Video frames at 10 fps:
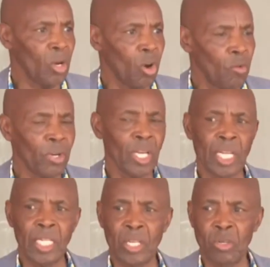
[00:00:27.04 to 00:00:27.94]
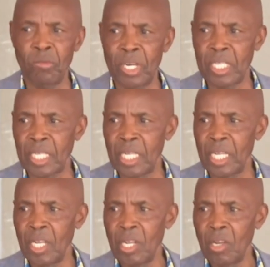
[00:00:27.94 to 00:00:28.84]
of Kenyatta University
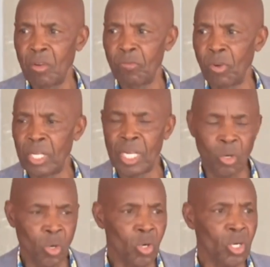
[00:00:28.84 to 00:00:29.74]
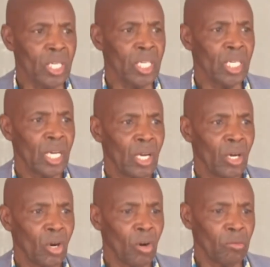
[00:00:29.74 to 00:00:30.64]
for the loss
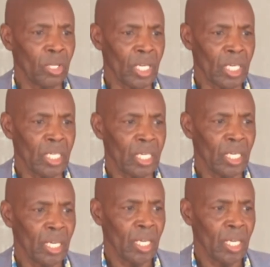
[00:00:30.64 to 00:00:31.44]
of these